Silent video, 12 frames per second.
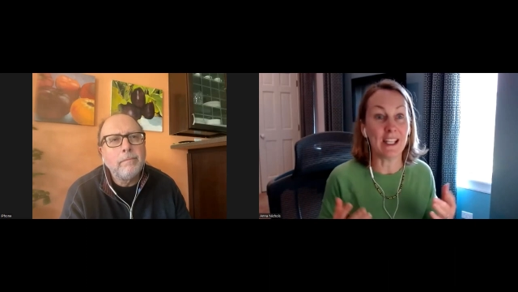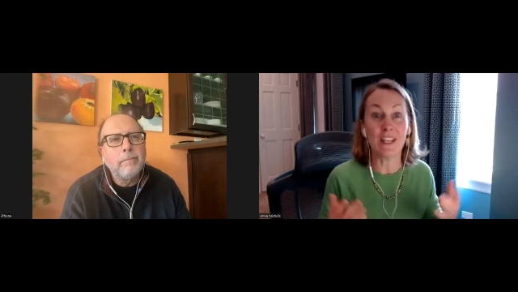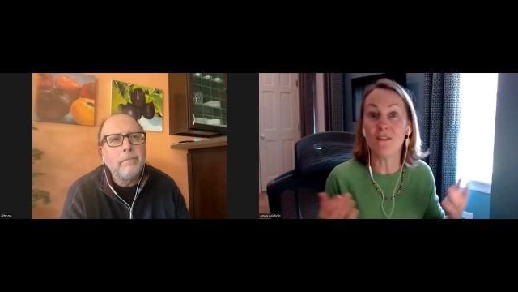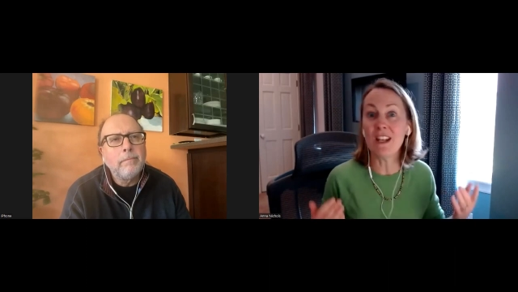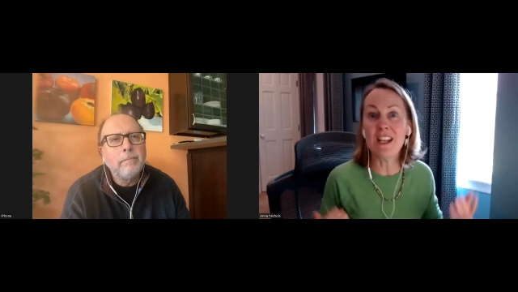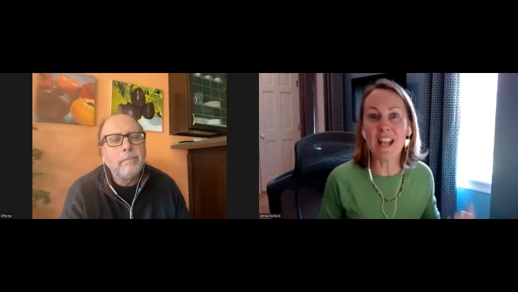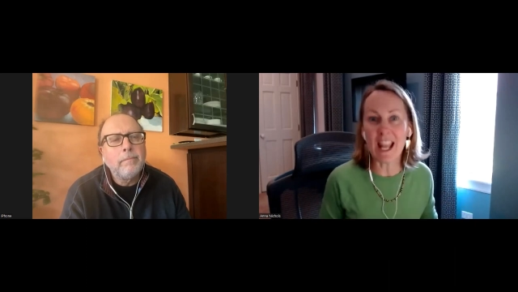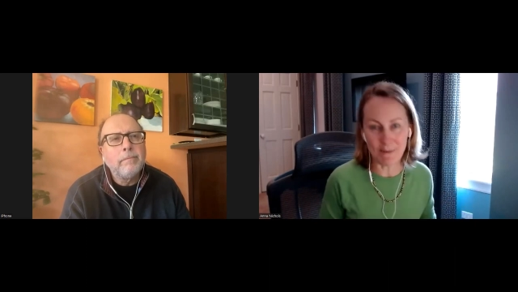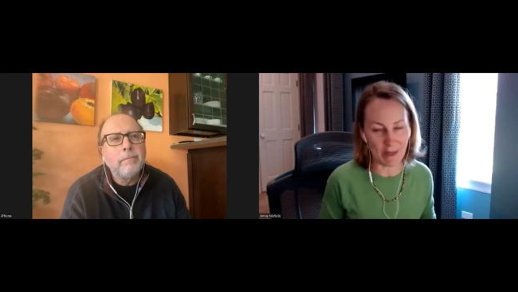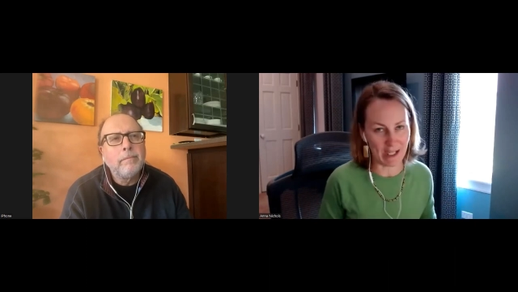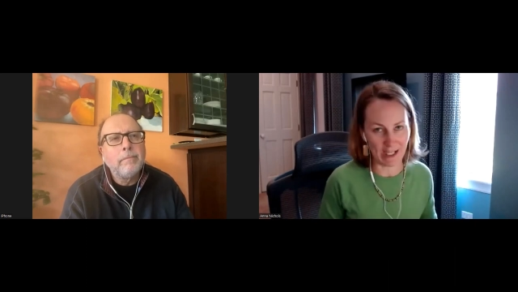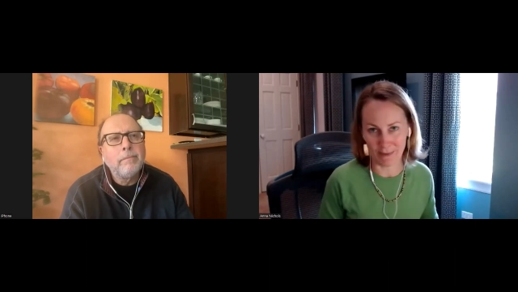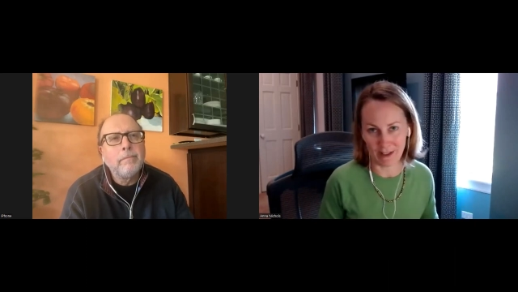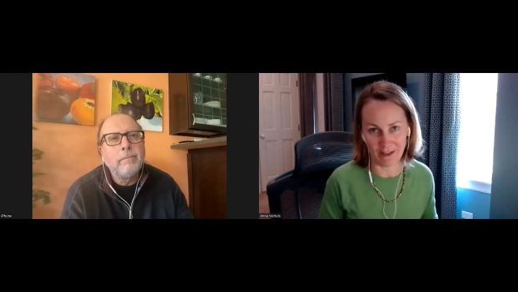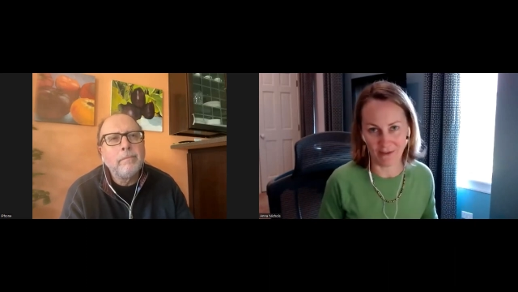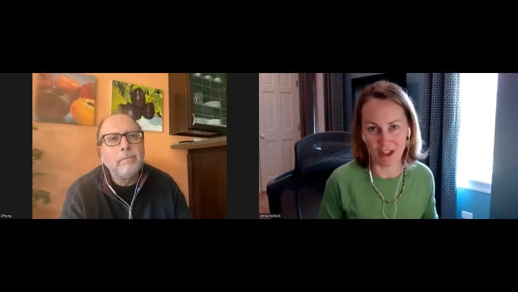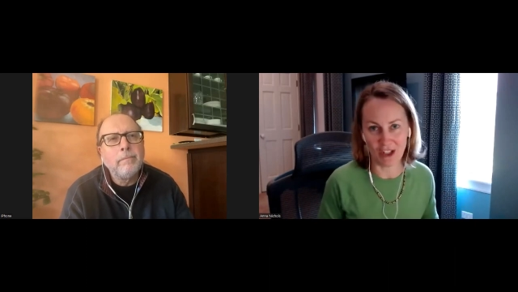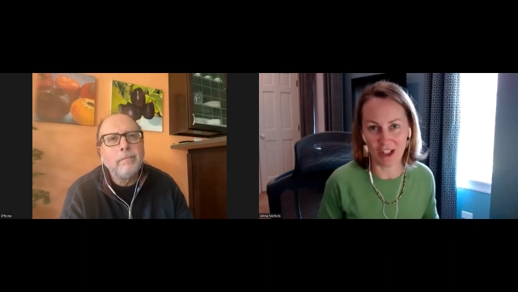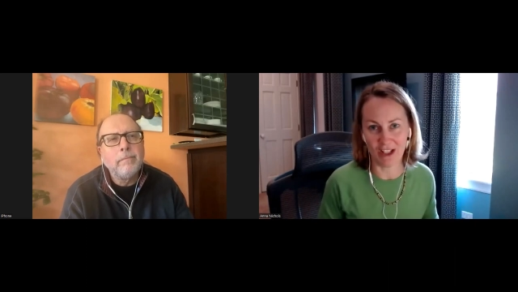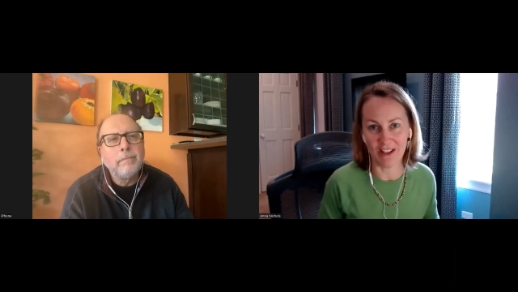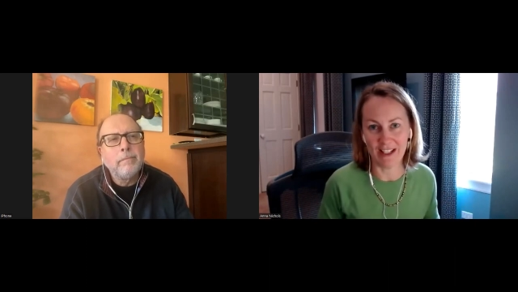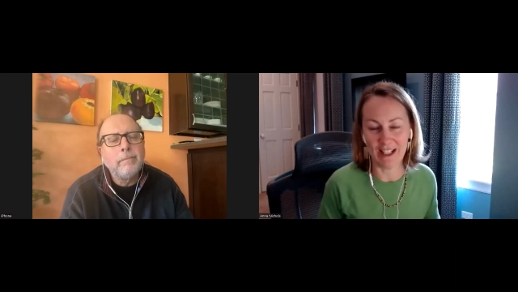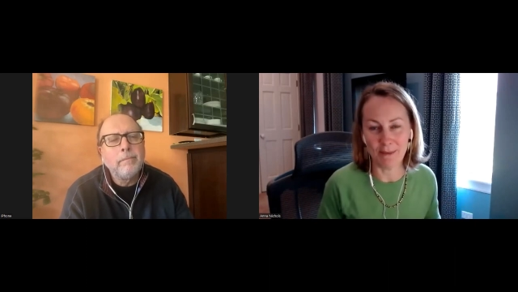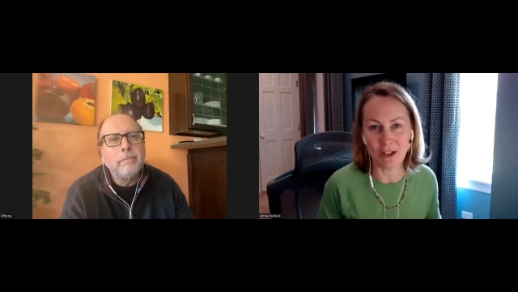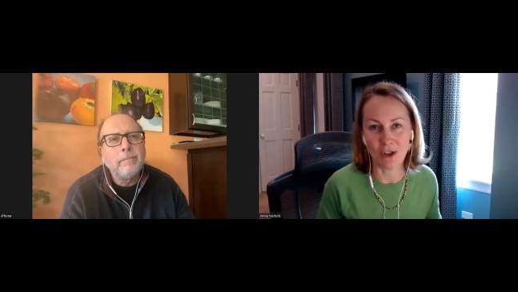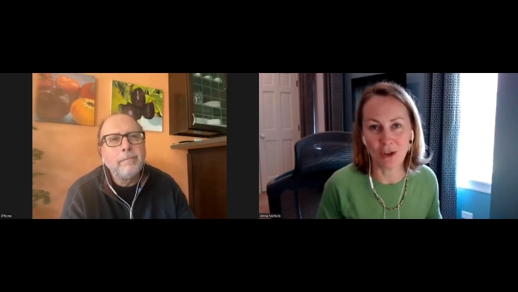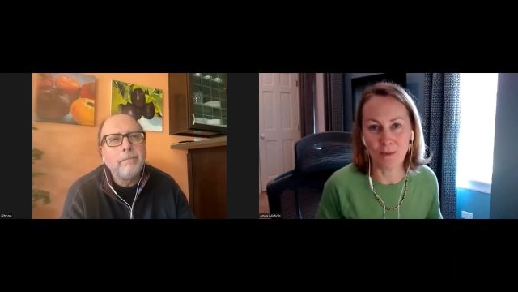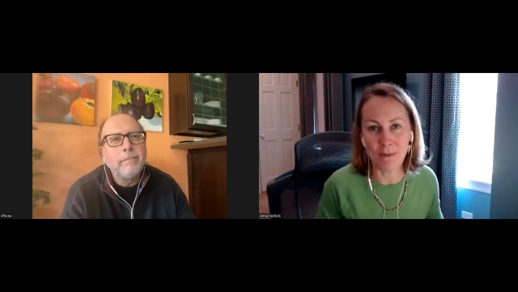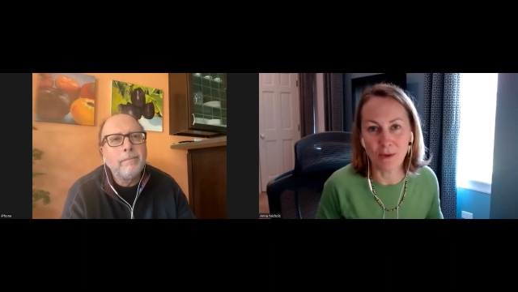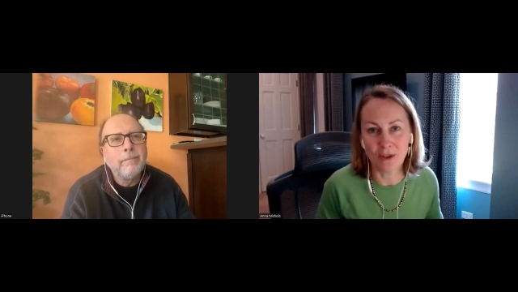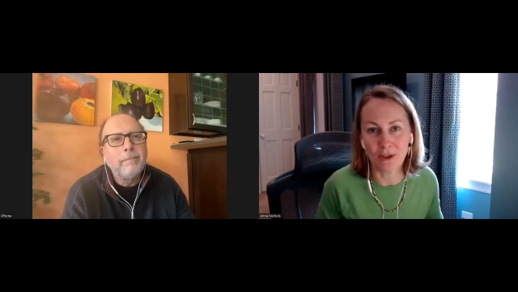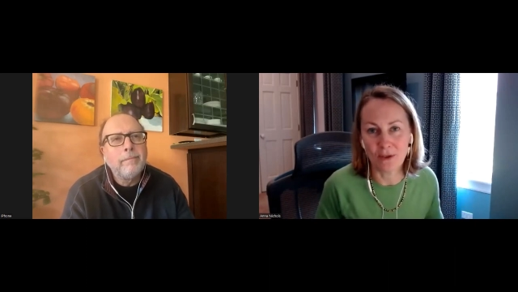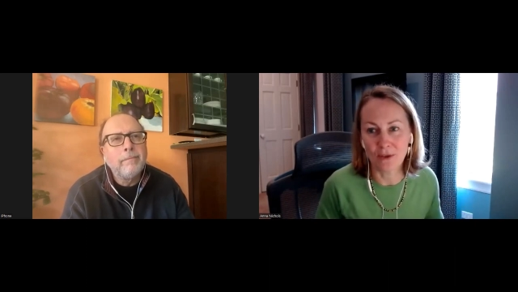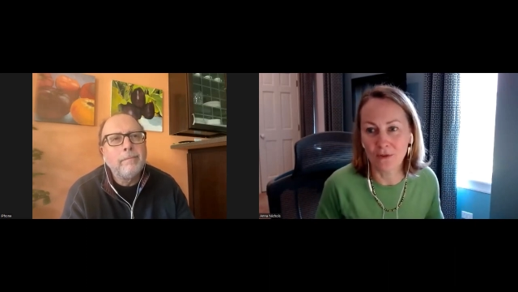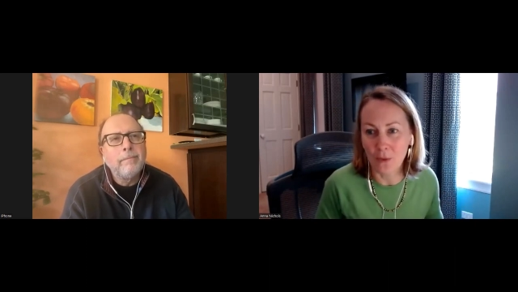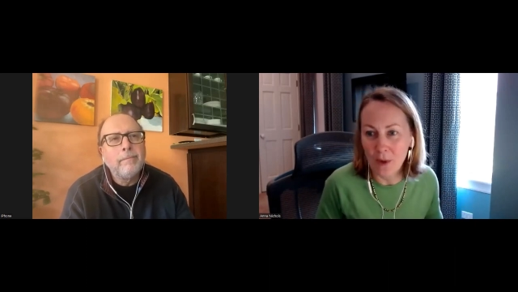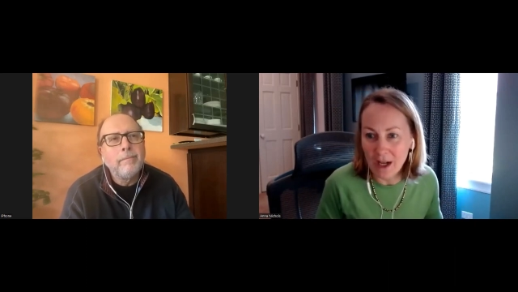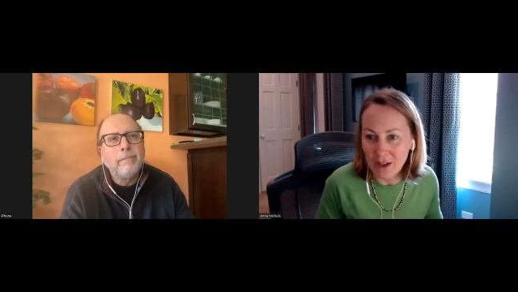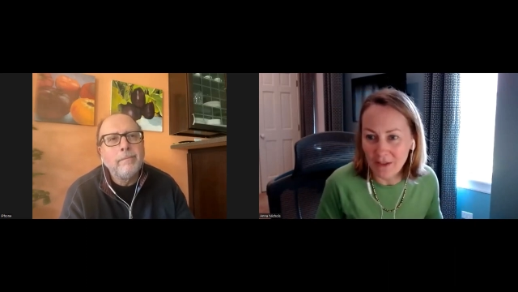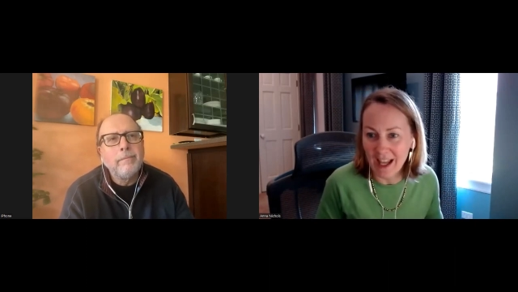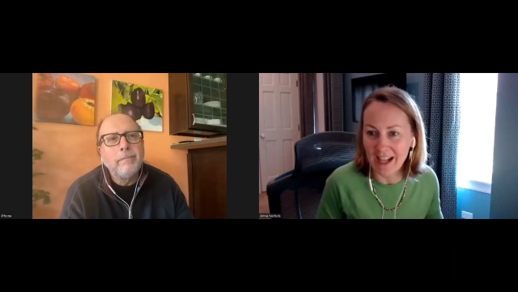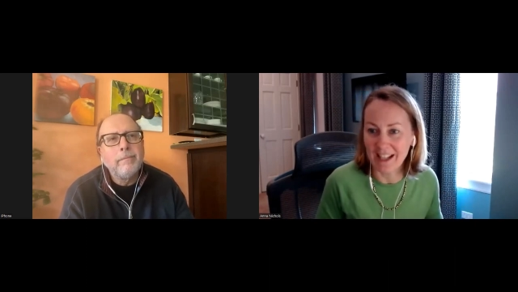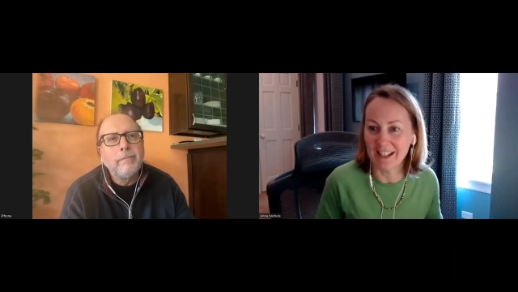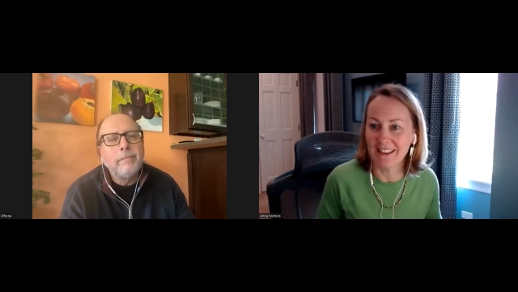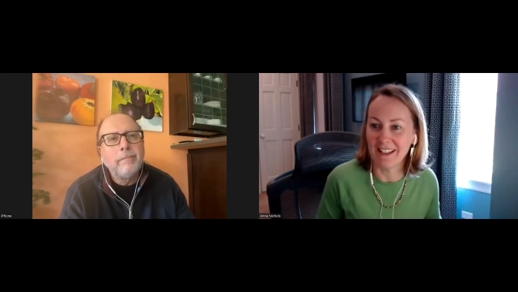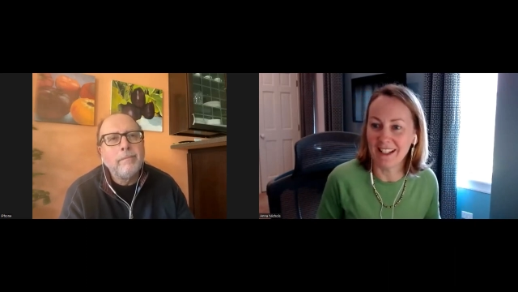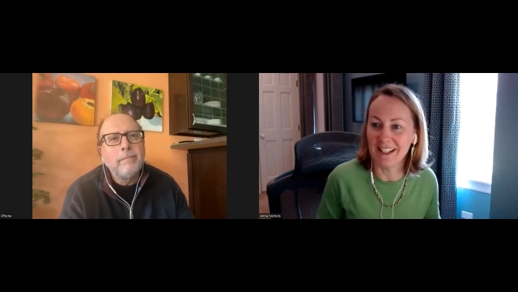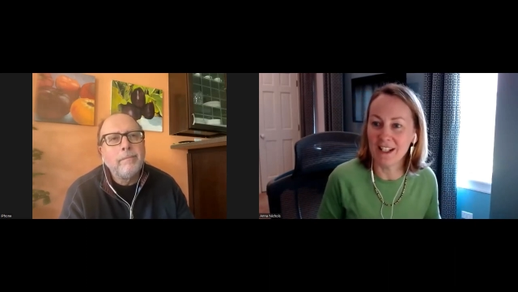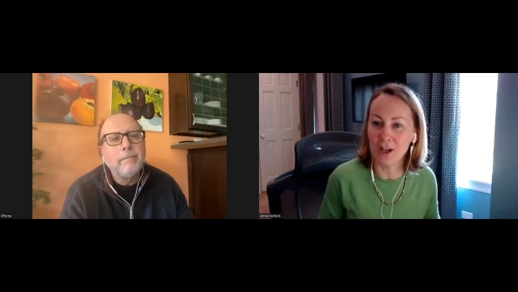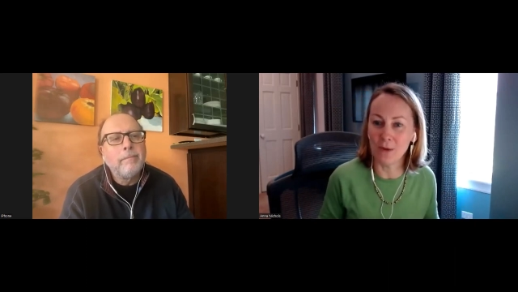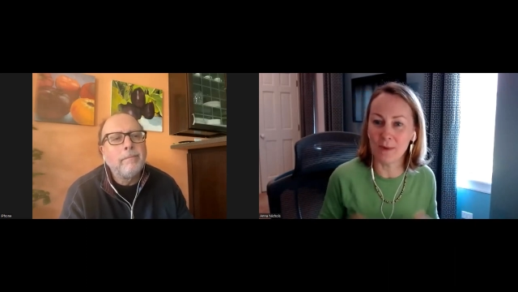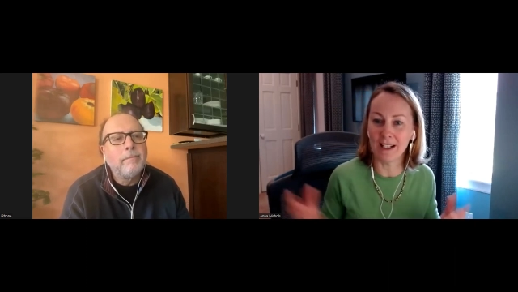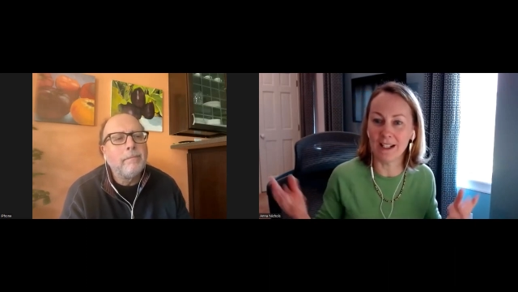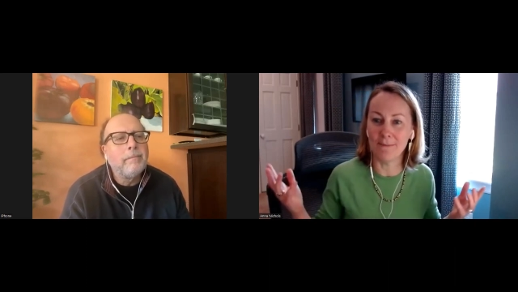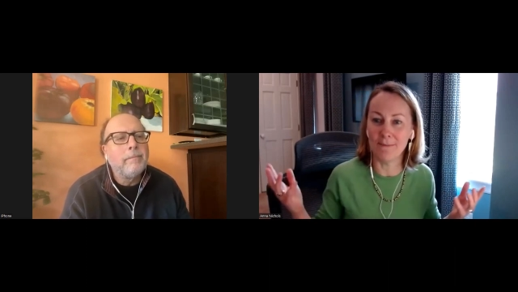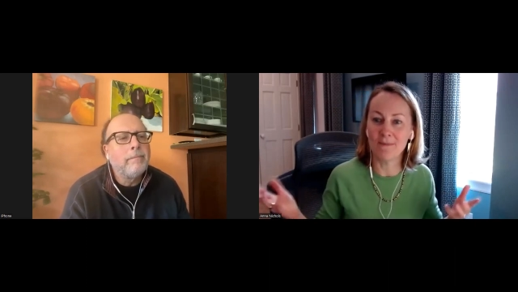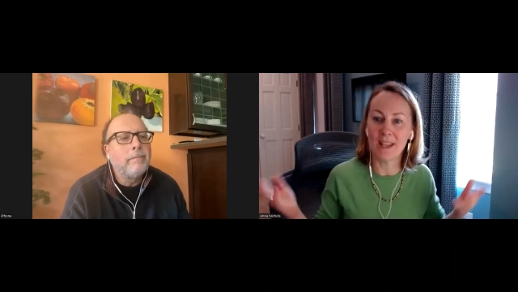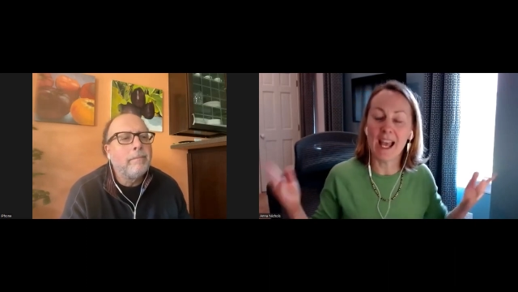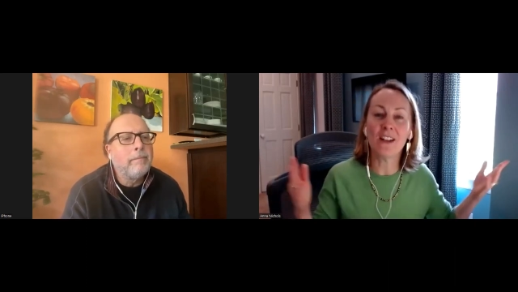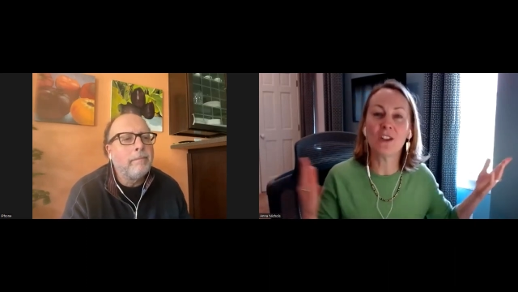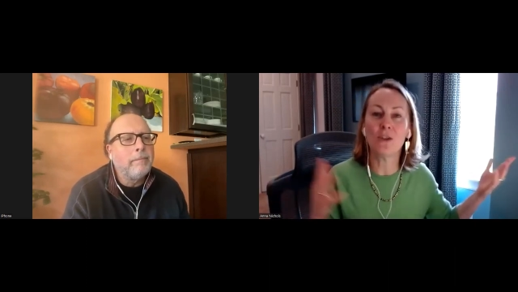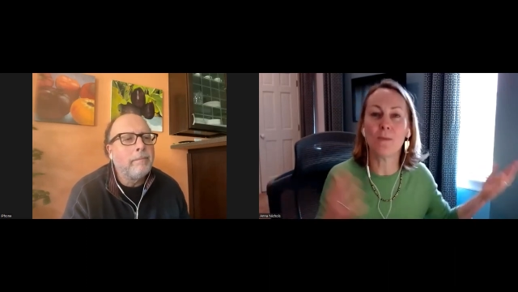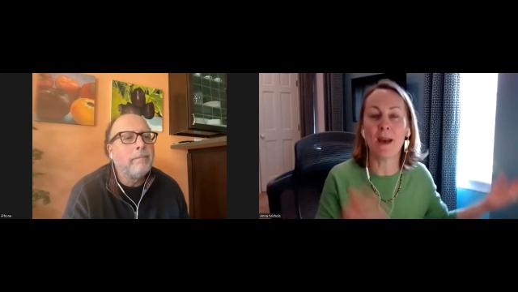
Speaker 1: even naming a beneficiary? I'm not sure people are sort of aware of that you know, but um, how do